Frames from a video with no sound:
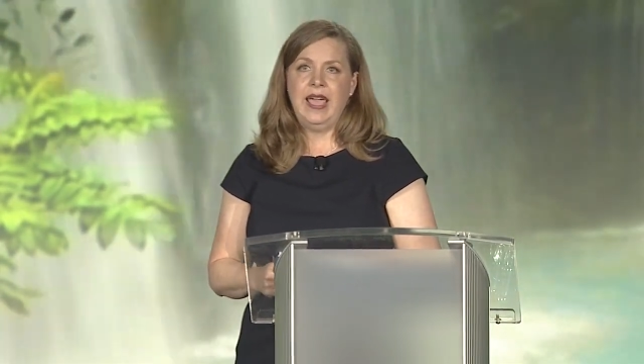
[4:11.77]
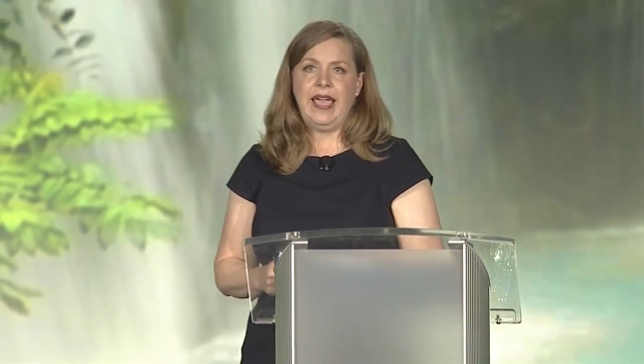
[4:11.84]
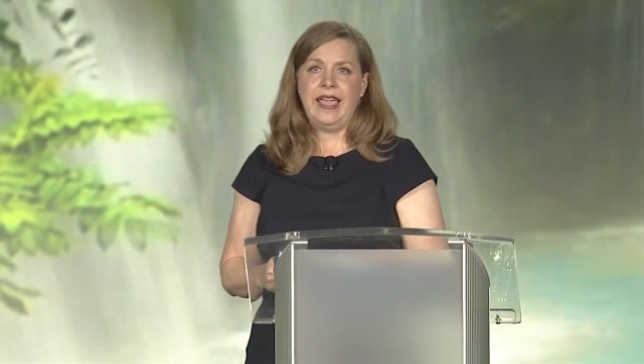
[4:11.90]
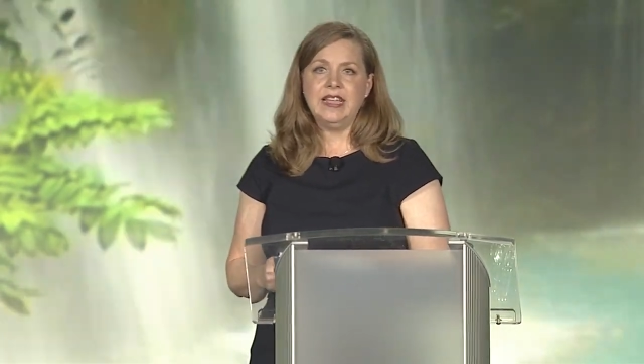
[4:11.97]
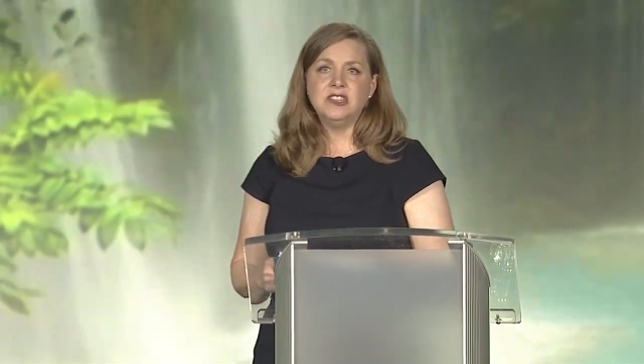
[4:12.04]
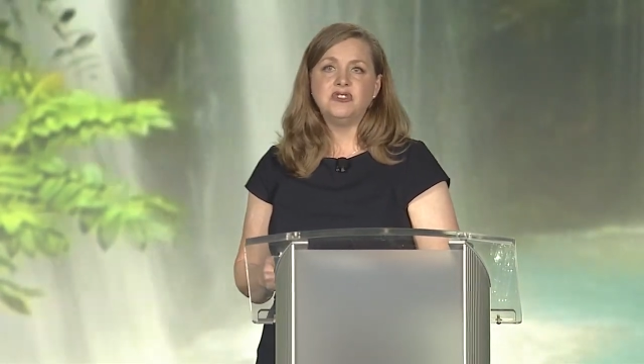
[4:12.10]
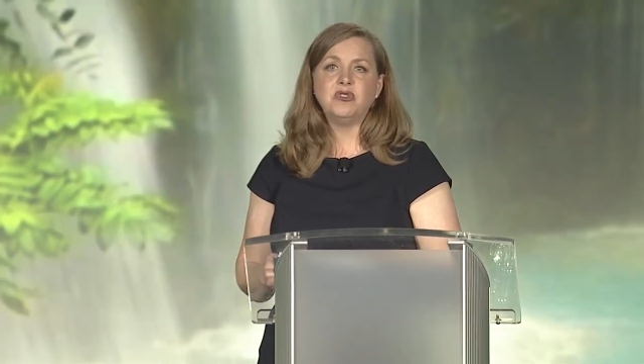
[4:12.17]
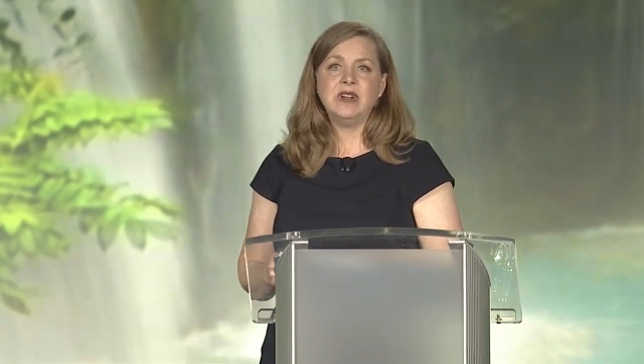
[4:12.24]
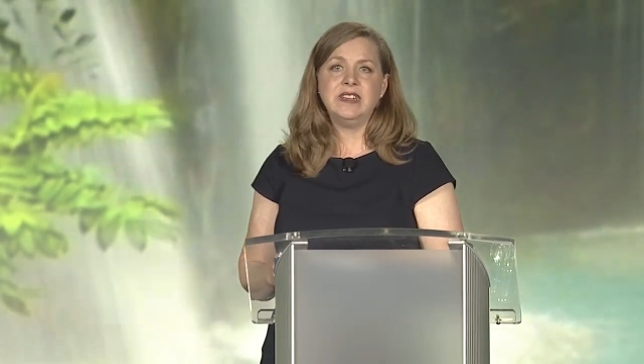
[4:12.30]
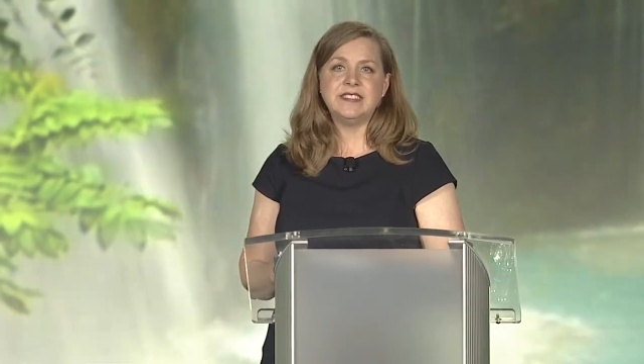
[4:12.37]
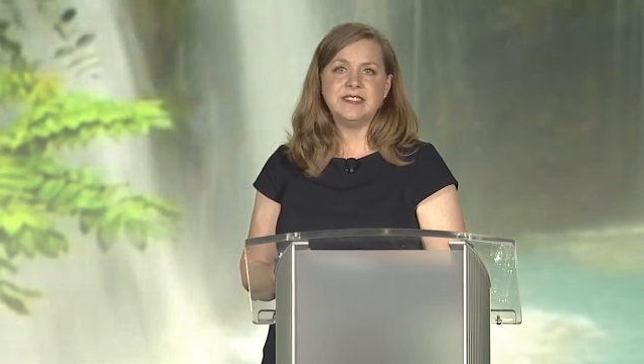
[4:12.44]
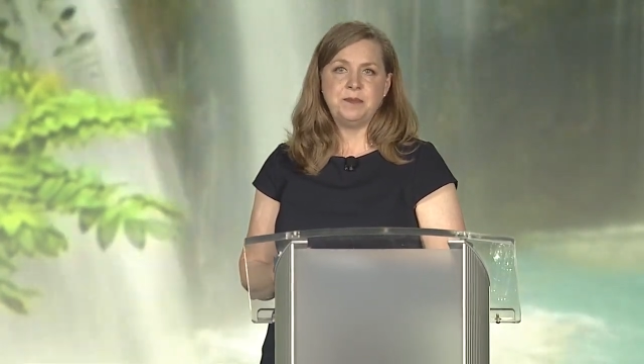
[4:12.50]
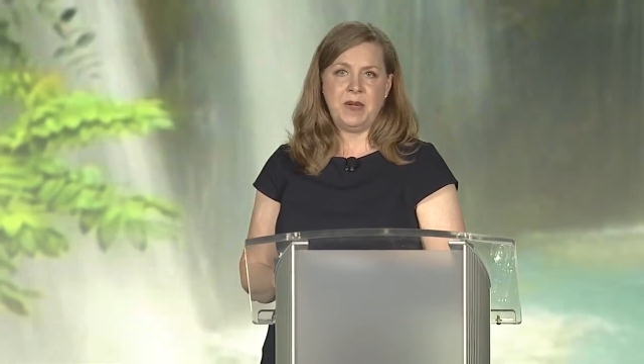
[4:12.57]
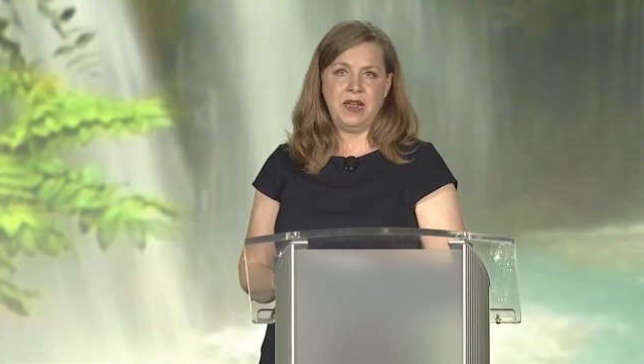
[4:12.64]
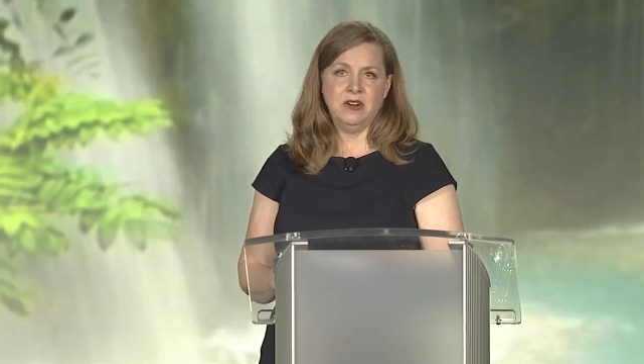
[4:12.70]
and
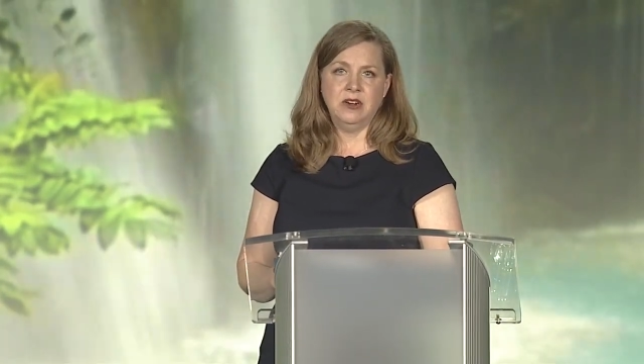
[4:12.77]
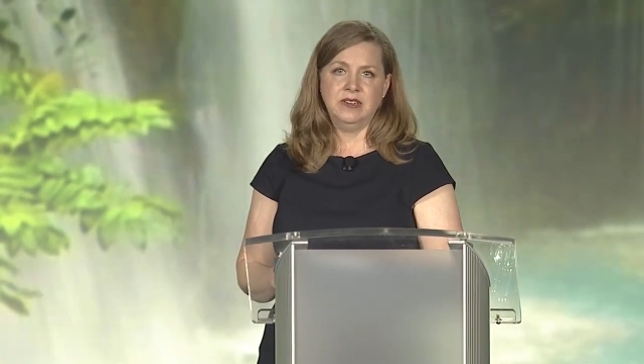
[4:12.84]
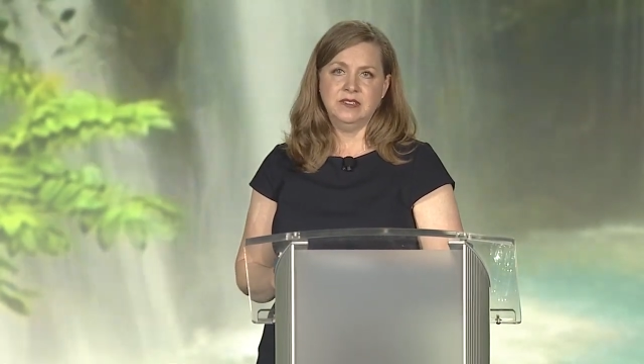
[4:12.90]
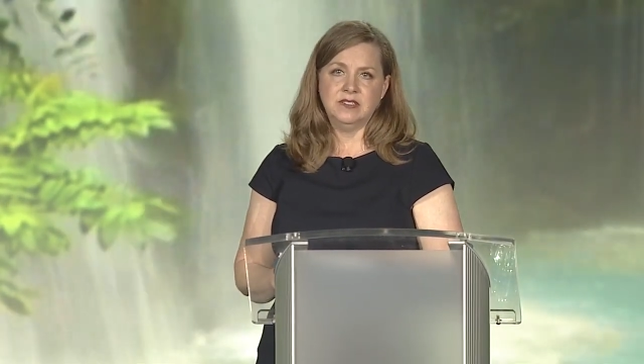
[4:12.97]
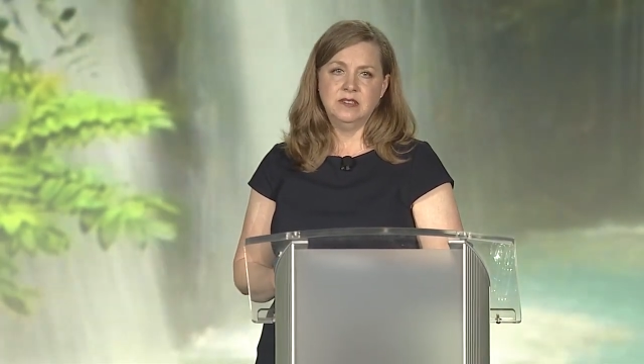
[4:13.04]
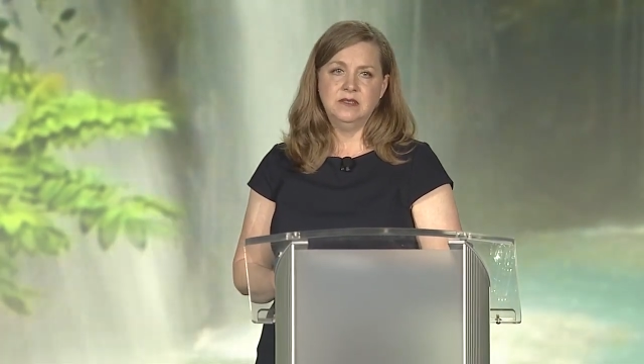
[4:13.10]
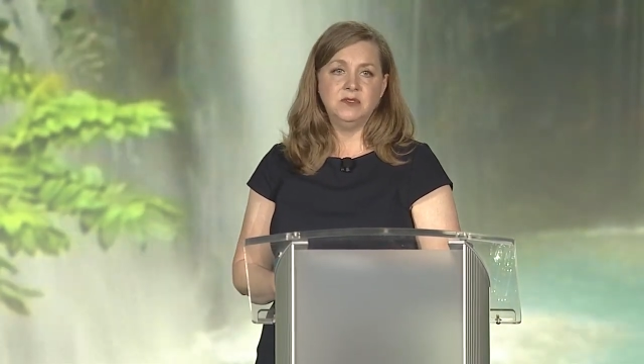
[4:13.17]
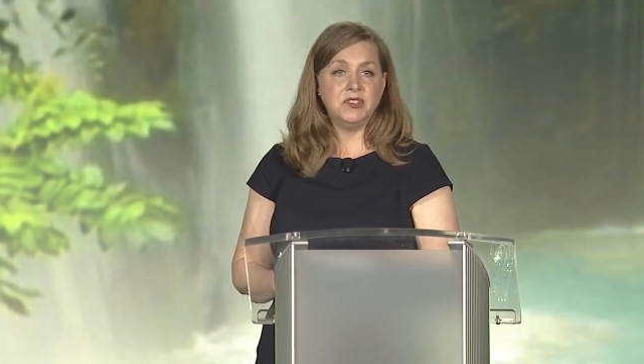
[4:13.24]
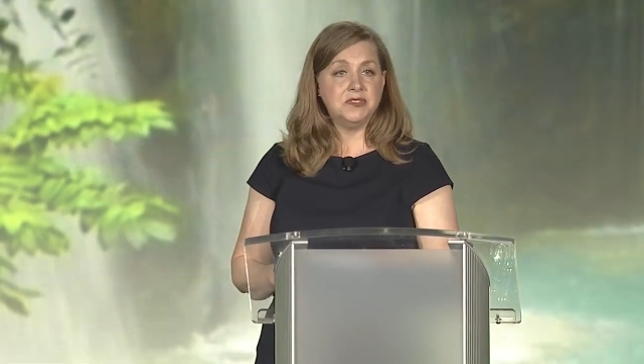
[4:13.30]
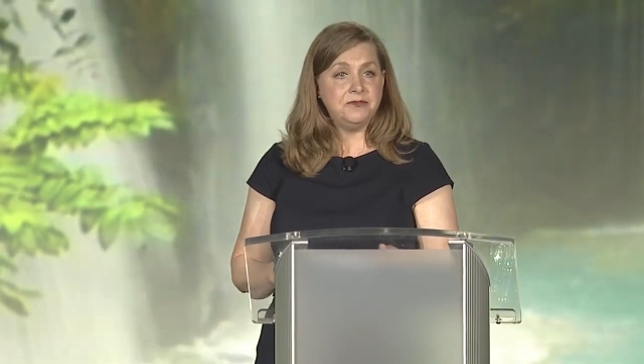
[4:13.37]
transparent to